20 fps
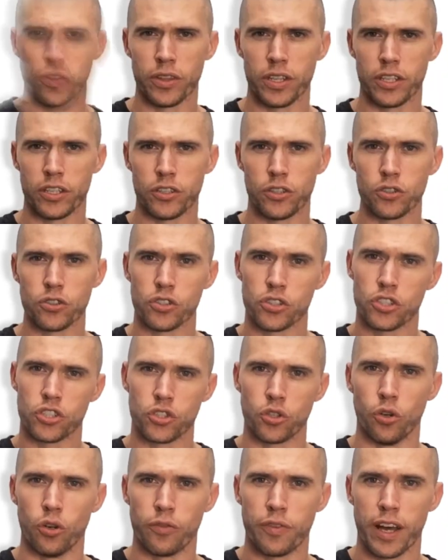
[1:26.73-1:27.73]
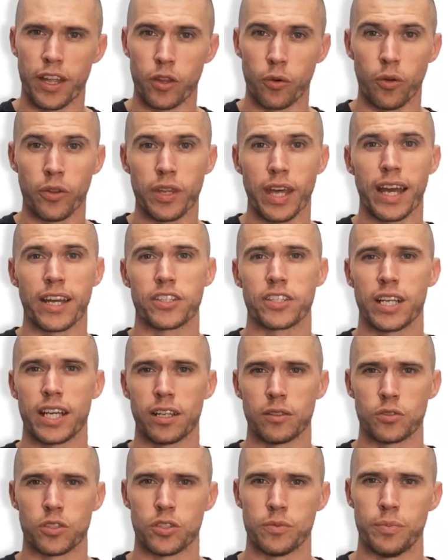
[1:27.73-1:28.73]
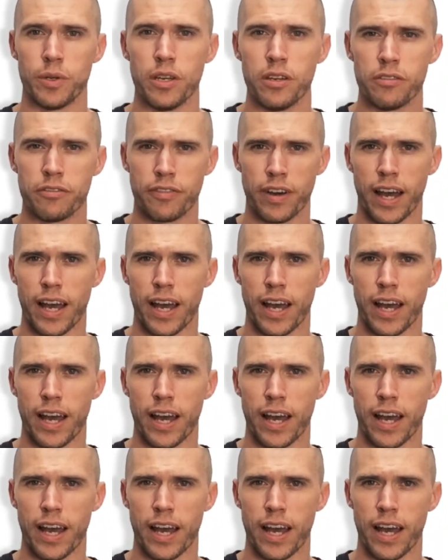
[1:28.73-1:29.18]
one that doesn't store fat, the one that actually helps us burn